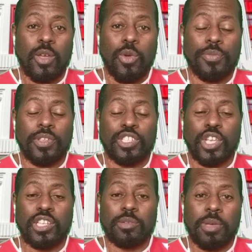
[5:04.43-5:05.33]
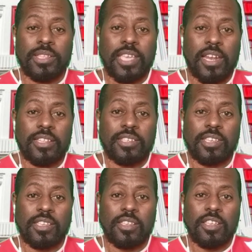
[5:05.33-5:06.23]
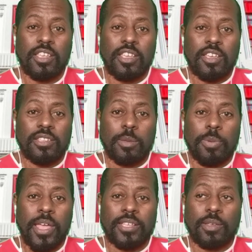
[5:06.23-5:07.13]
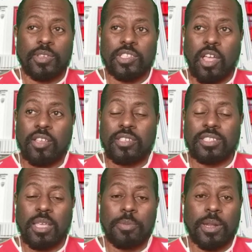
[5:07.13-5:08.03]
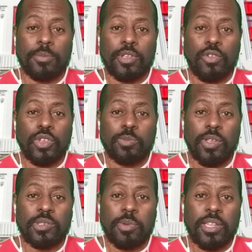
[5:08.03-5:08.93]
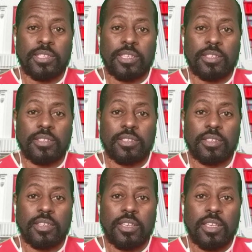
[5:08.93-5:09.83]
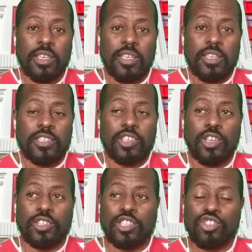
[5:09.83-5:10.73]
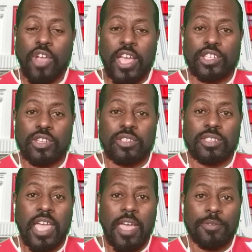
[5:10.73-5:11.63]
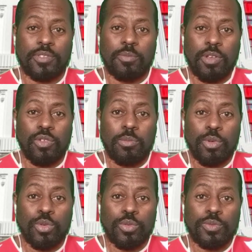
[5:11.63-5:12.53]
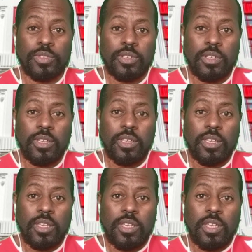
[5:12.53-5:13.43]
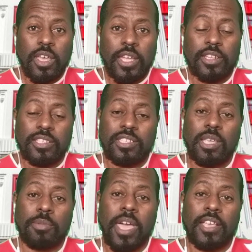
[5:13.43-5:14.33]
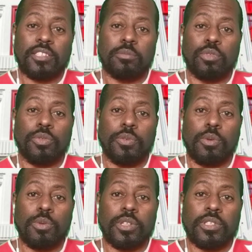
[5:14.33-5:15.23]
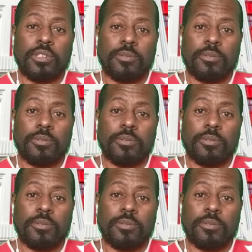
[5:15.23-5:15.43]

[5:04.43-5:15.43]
We have to change the mentality. The players have to start stepping up to the responsibilities. Certain distractions have to be removed, and this team has to move forward.